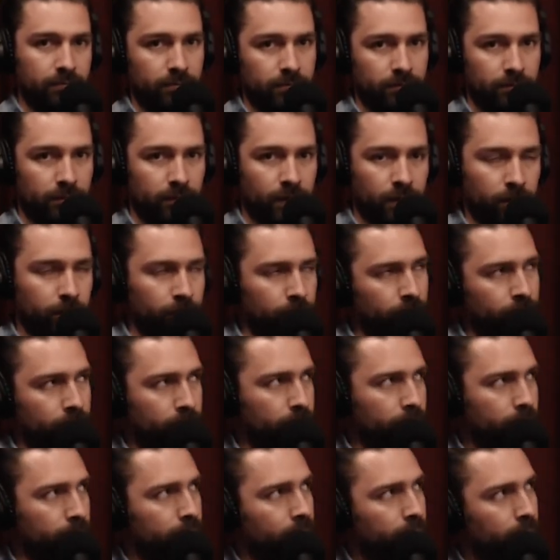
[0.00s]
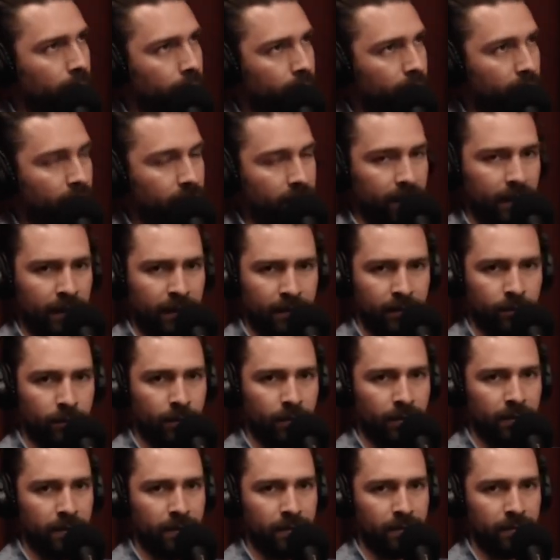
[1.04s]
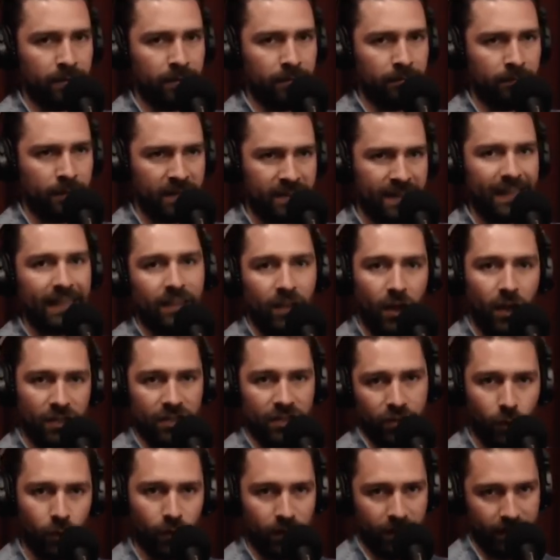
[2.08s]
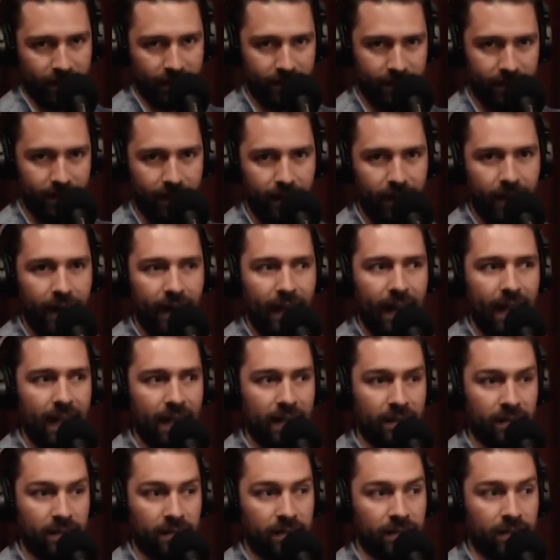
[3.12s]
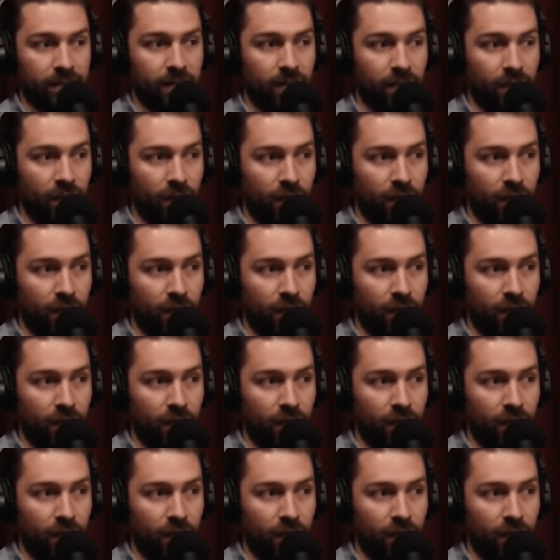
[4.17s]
No, I'm trying to think how to word this. My second largest audience. Yeah. Is.